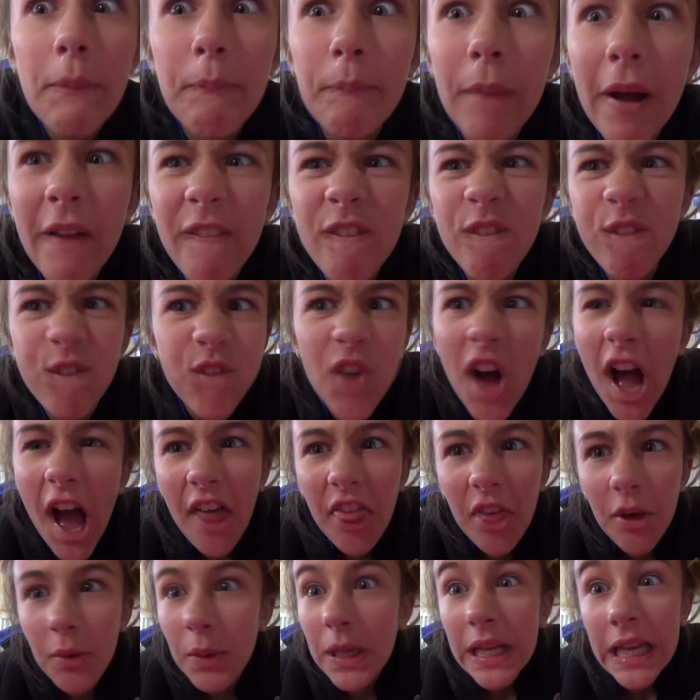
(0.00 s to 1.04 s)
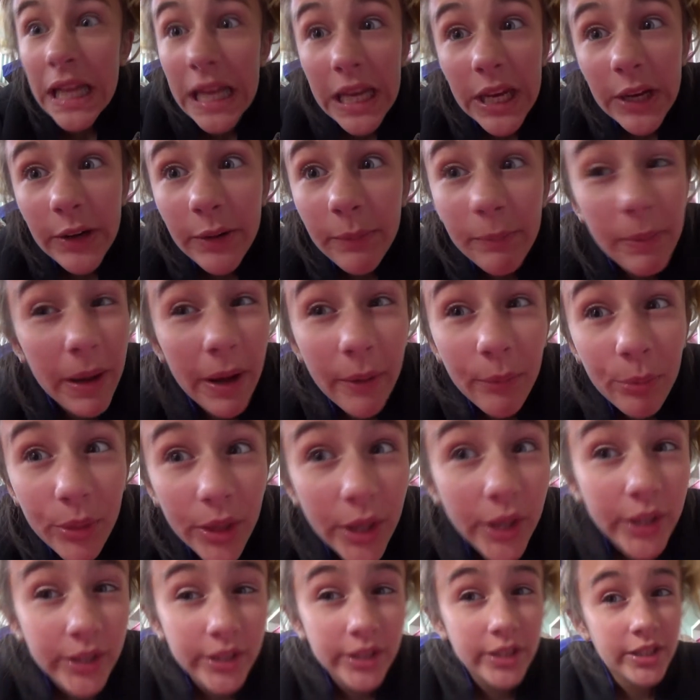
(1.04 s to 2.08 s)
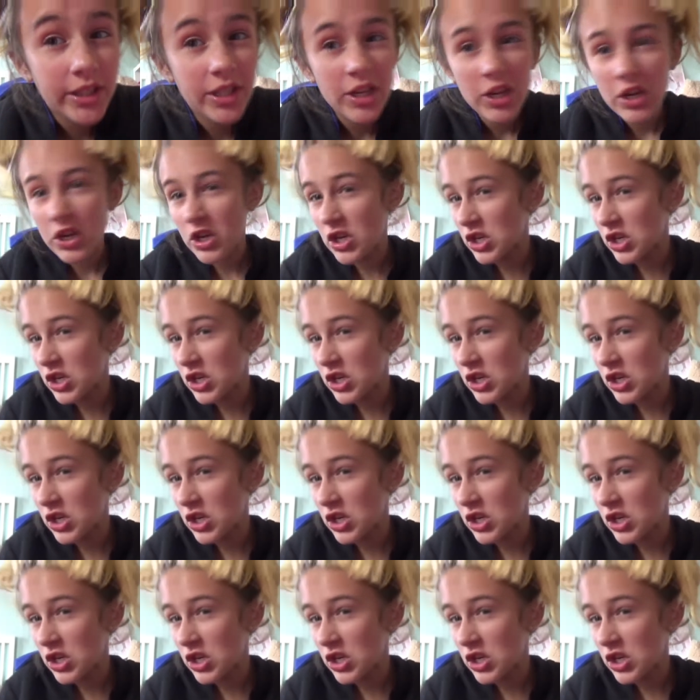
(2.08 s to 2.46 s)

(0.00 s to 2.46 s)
My father will hear about this.